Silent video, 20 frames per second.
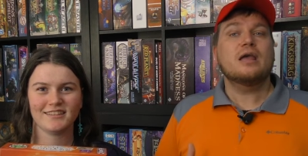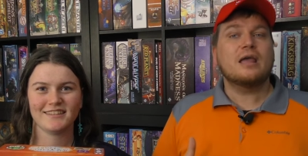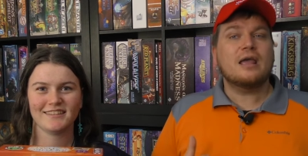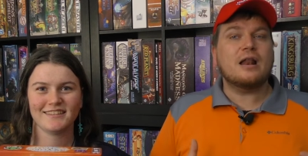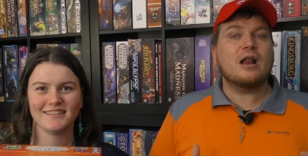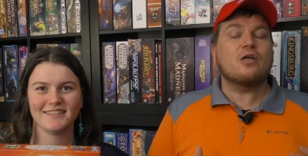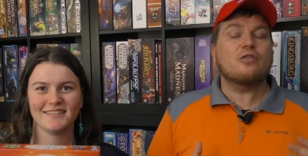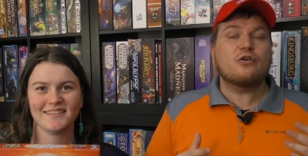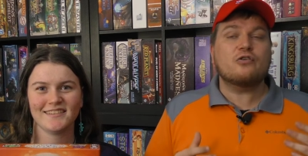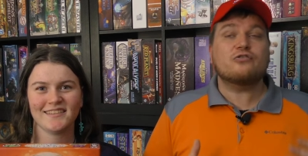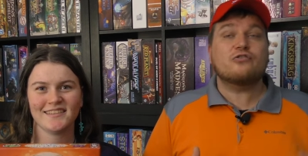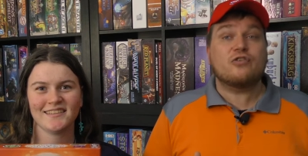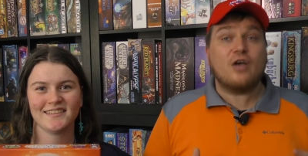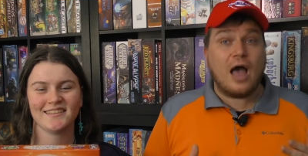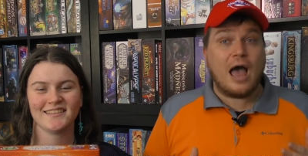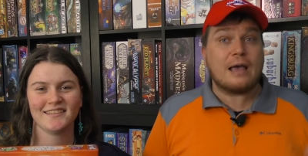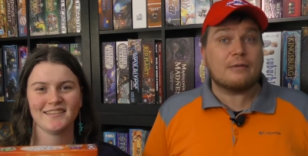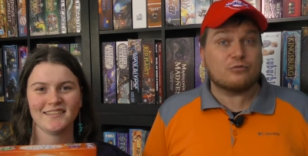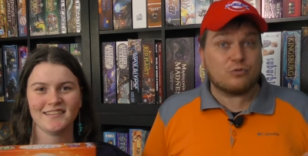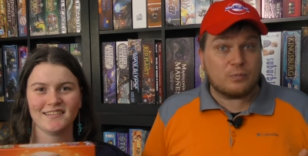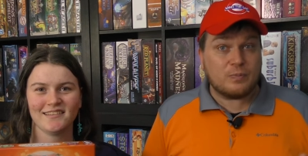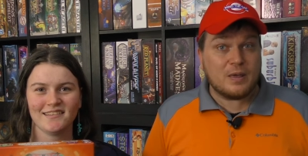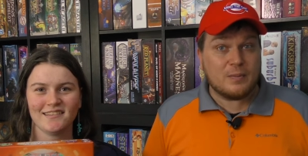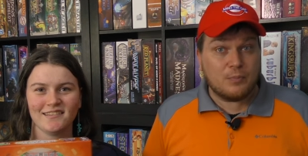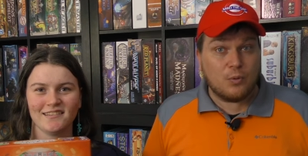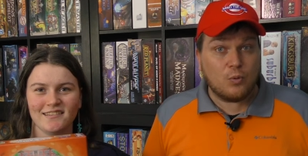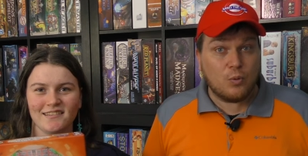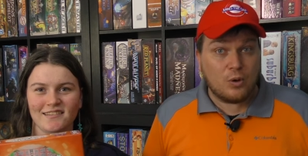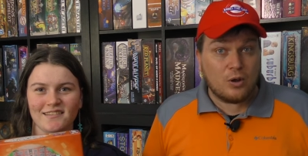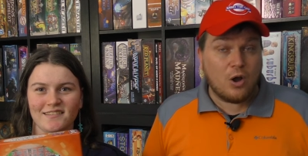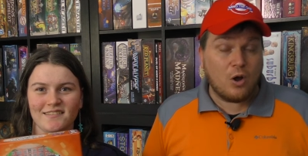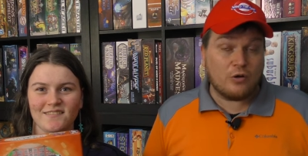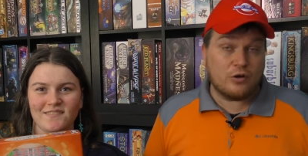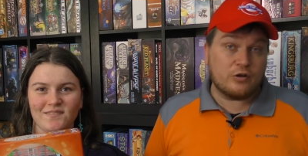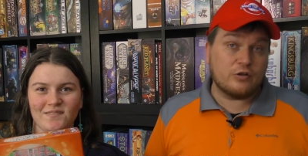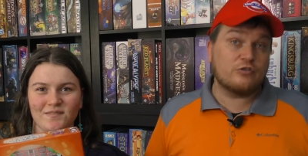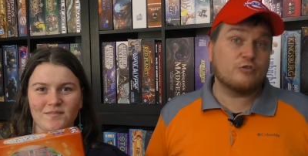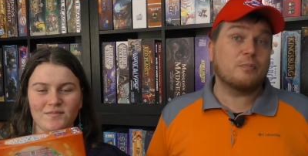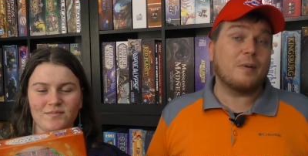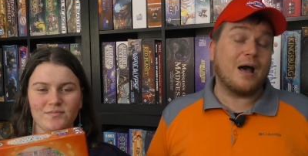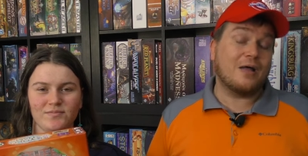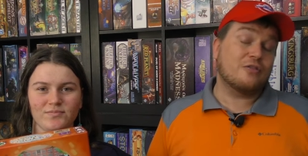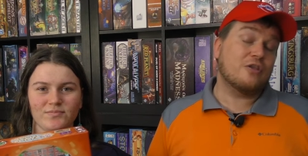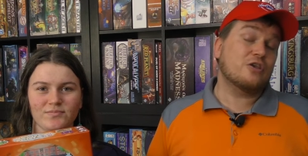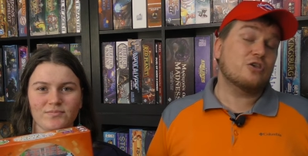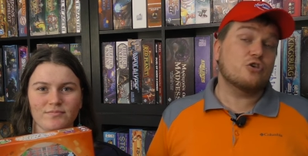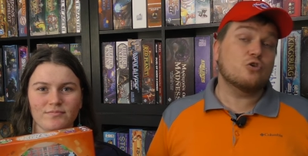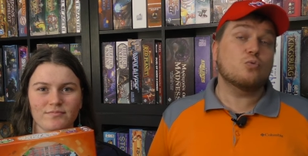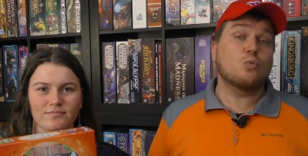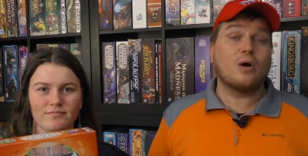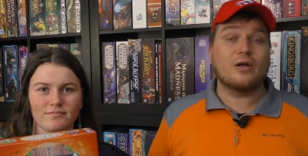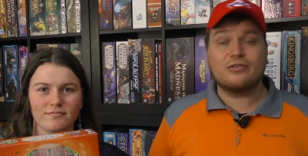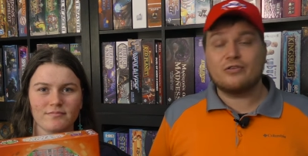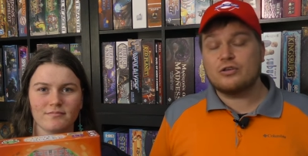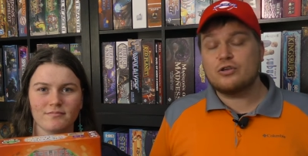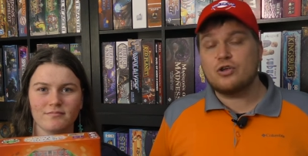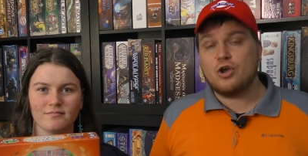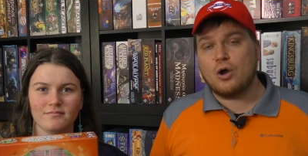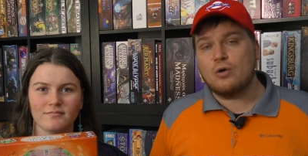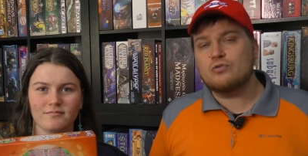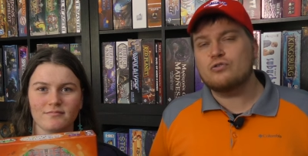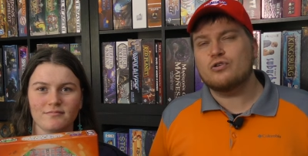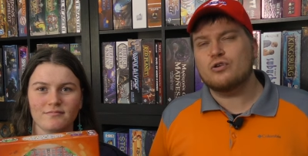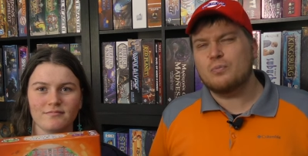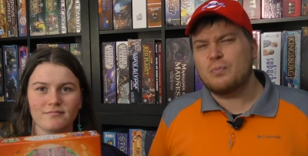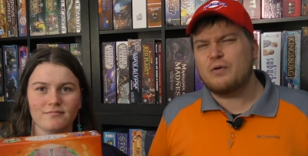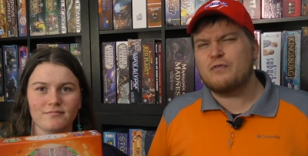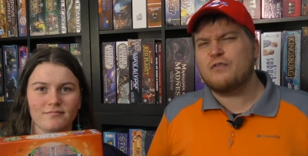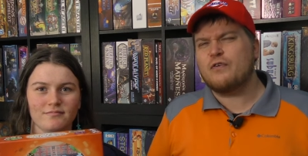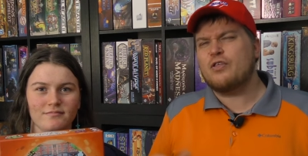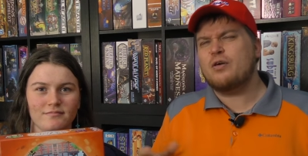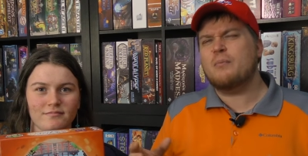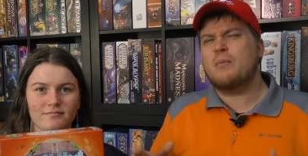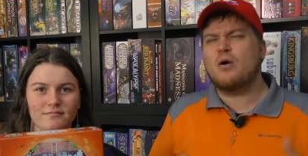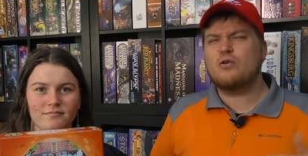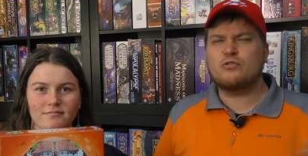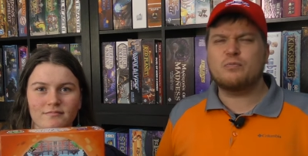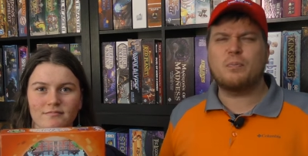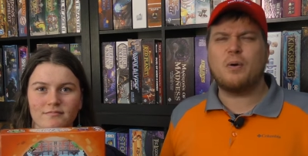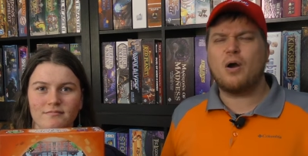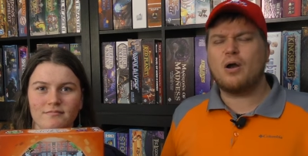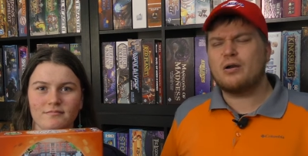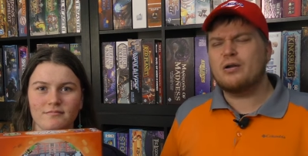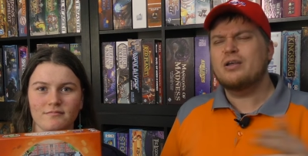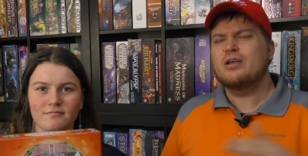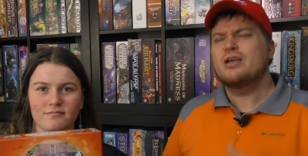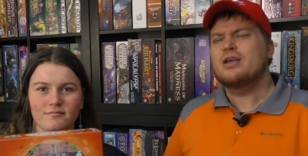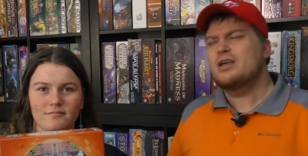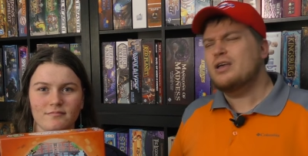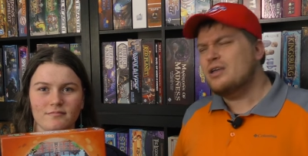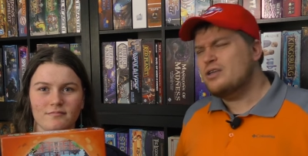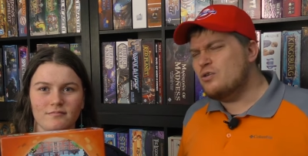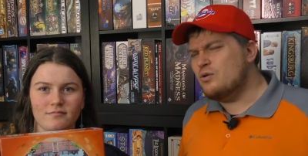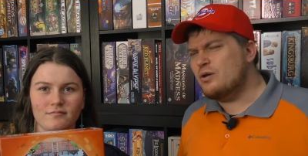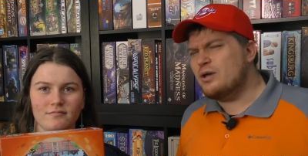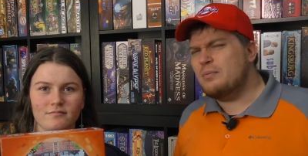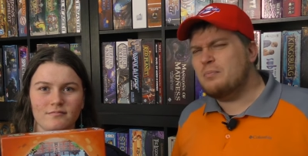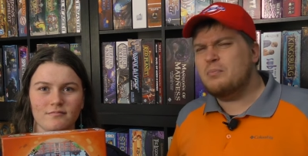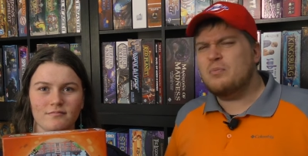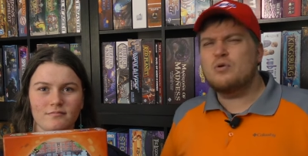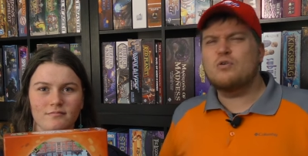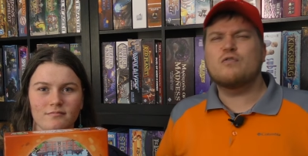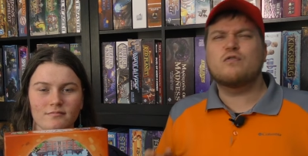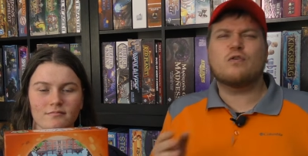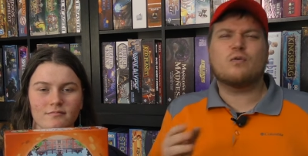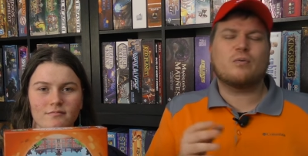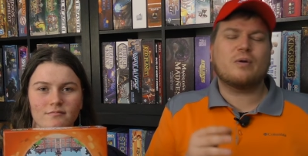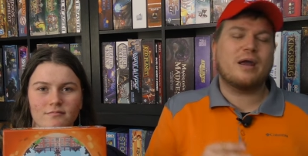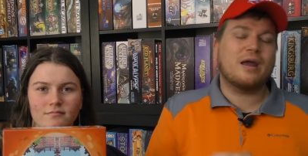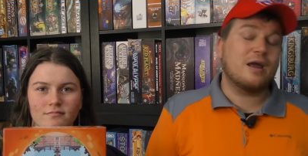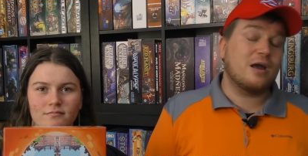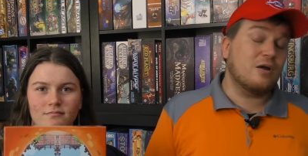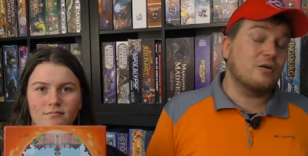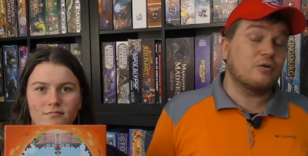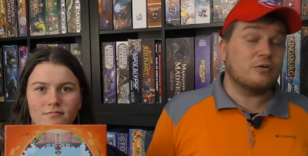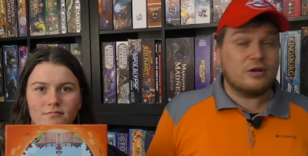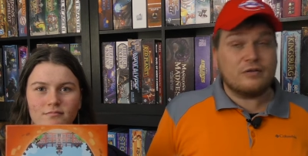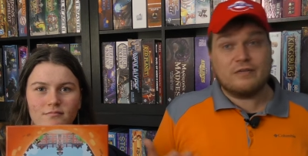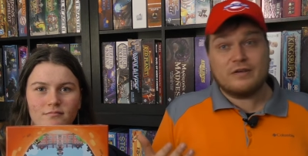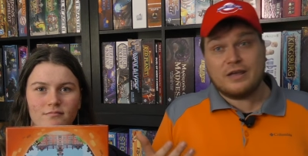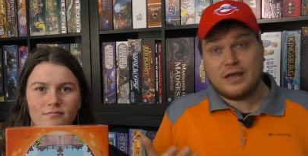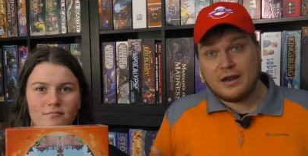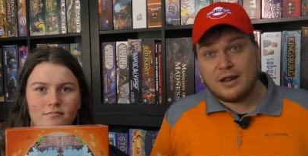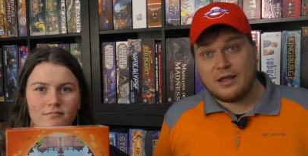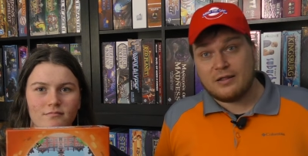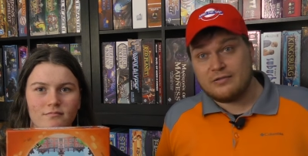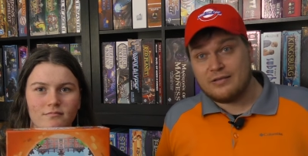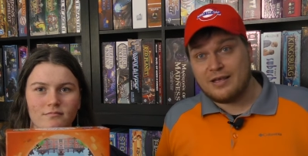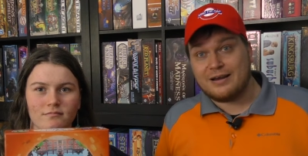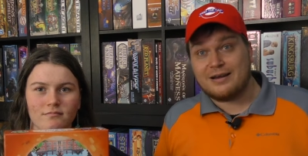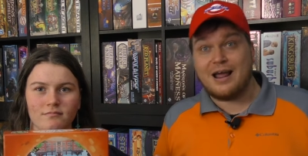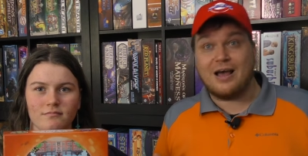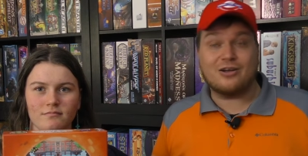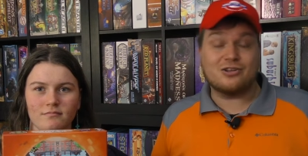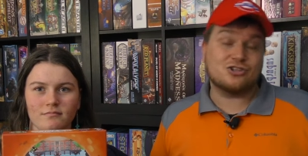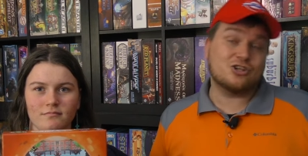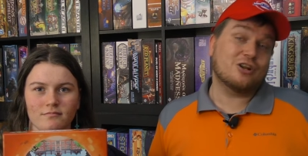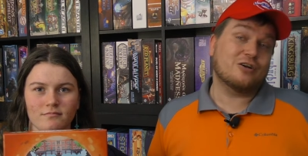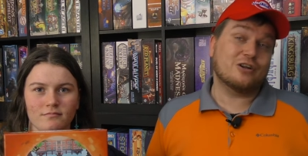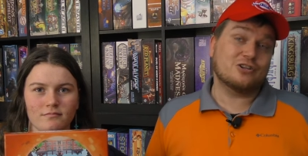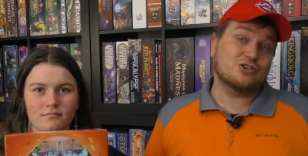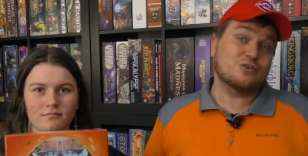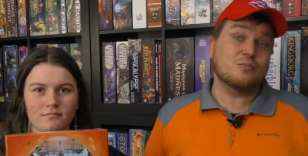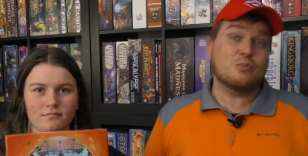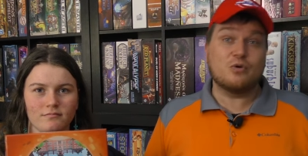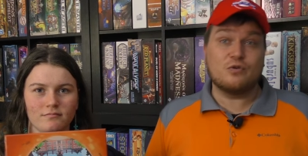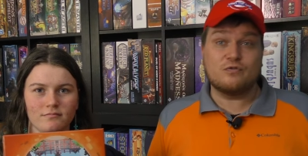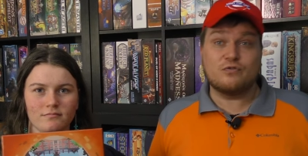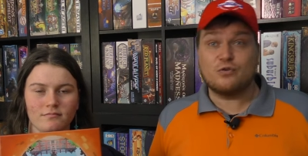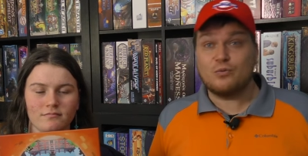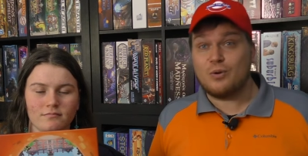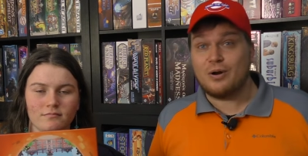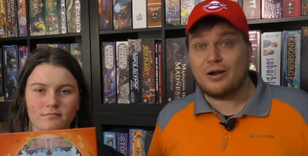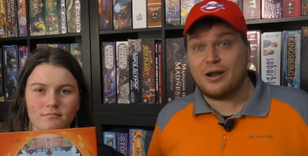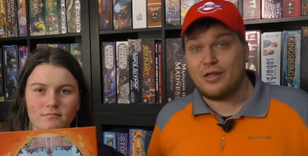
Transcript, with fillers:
Speaker 1: You know, there's times where people will go to the spot that you want to go to, but for the most part, you can move around or even get a technology that lets you move to where